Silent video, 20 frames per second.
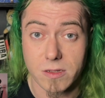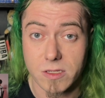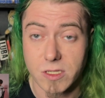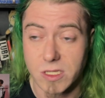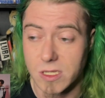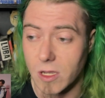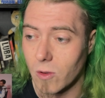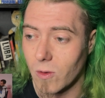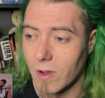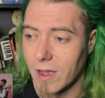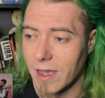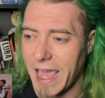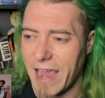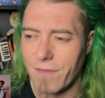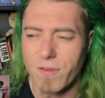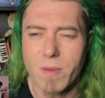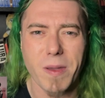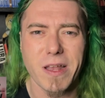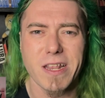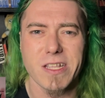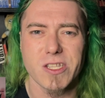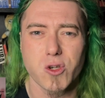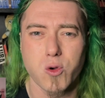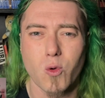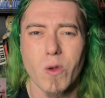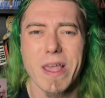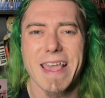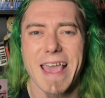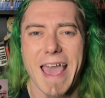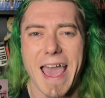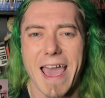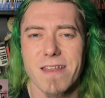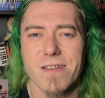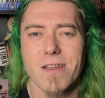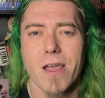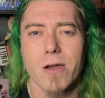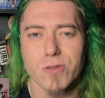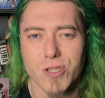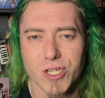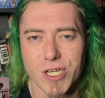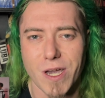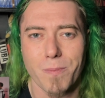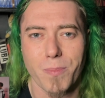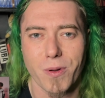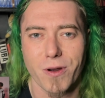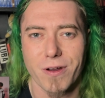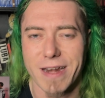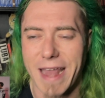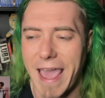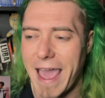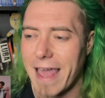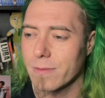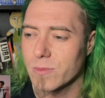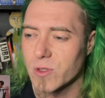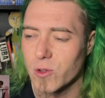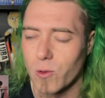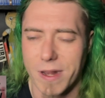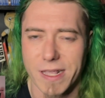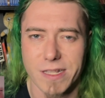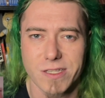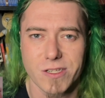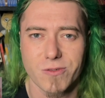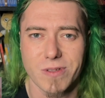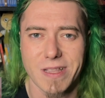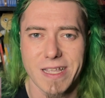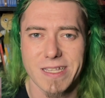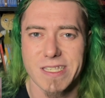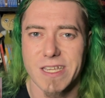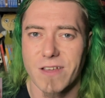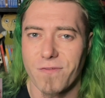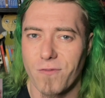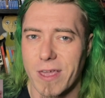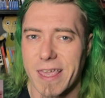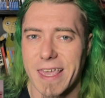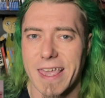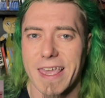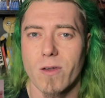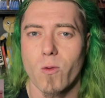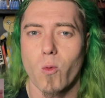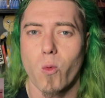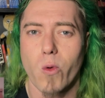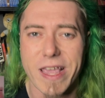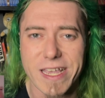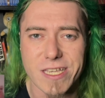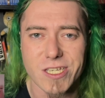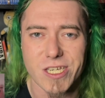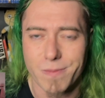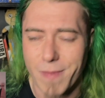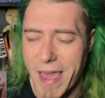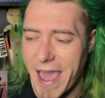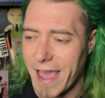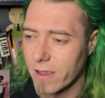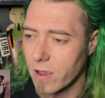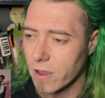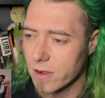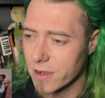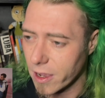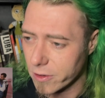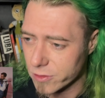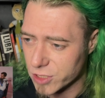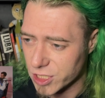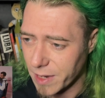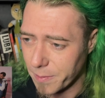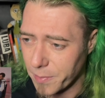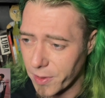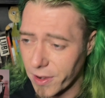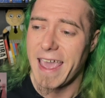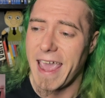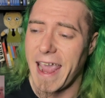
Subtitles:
So everybody tweet at No Jumper and Adam22, and let's see if we can get Ouija Mac on No Jumper.